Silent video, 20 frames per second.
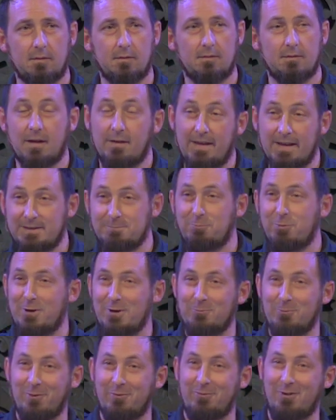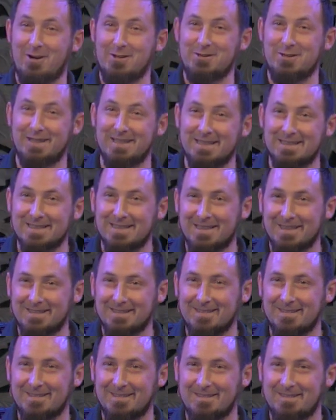Now, that's pretty refreshing, isn't it?
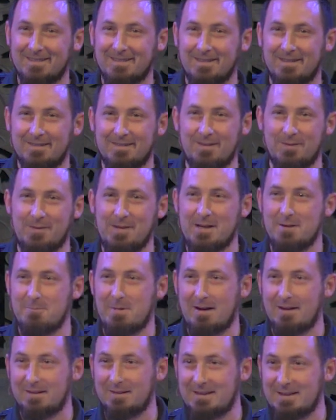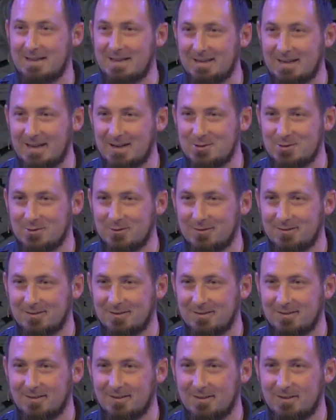To think about a teenager
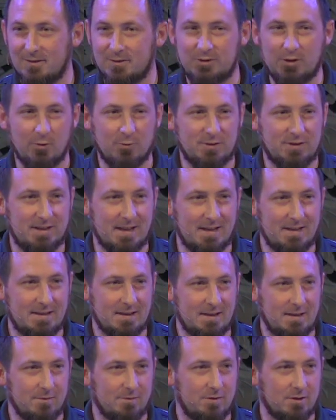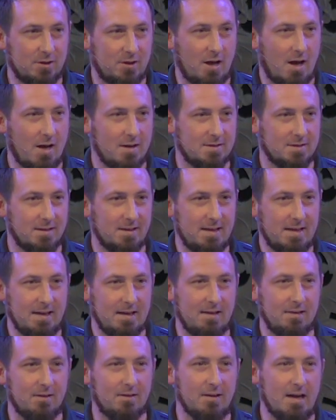so sensitive to God's leading
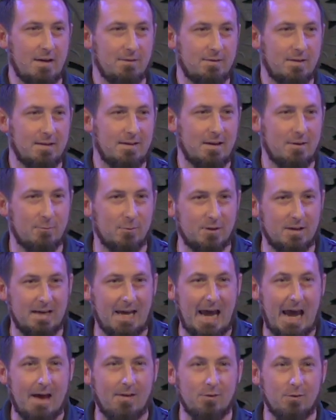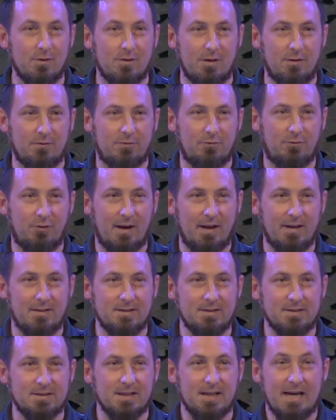in their life that they would gather their
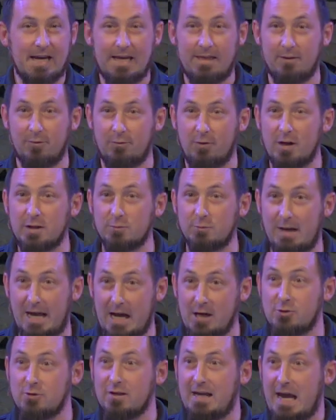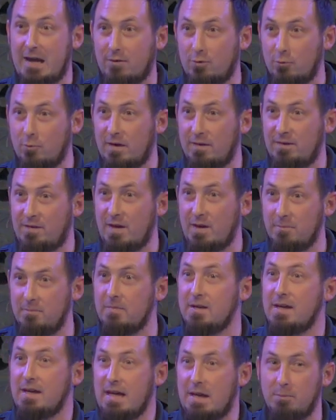friends, and their friends would actually gather with them
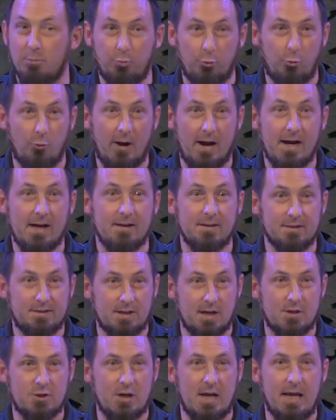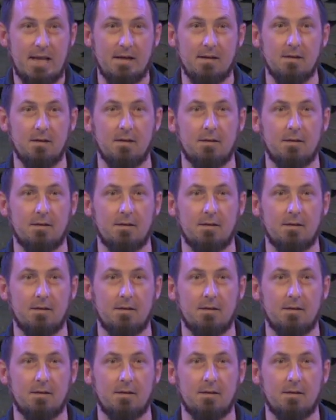and pray to such end.